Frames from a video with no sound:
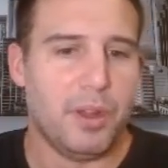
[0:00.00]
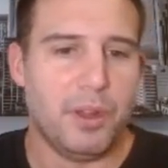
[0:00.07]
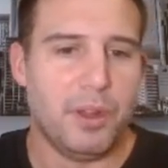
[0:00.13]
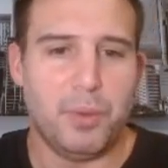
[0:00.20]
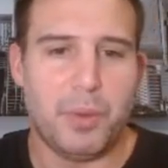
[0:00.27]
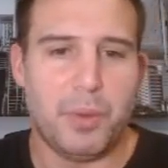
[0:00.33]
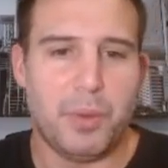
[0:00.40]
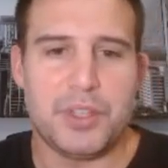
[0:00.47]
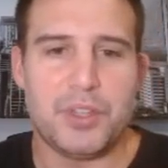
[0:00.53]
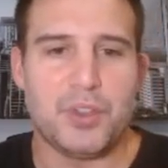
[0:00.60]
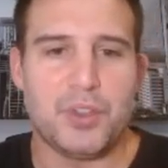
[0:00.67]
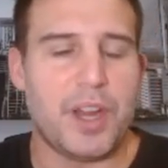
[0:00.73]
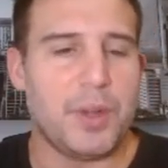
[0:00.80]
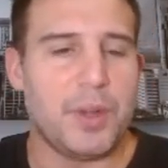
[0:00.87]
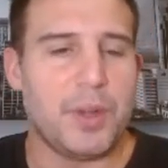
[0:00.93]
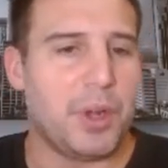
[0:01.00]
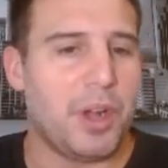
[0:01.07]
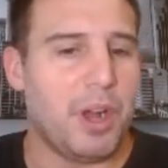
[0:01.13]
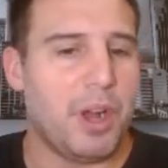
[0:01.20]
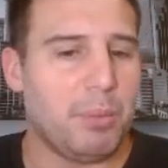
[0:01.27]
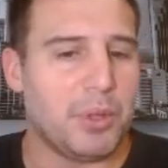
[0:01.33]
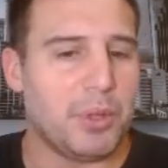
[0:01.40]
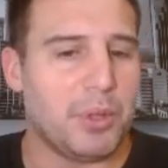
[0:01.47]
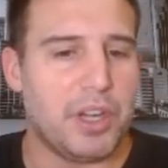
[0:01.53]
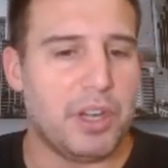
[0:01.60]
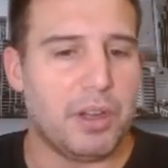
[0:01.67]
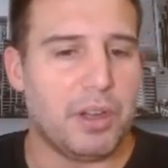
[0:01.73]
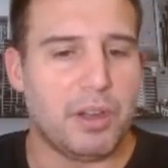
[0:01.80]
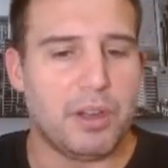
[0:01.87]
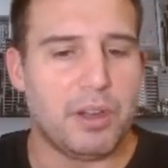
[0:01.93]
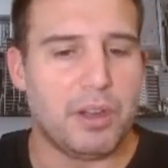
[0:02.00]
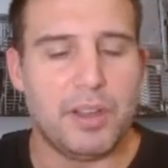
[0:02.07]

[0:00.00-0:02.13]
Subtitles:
What is he trying to accomplish here?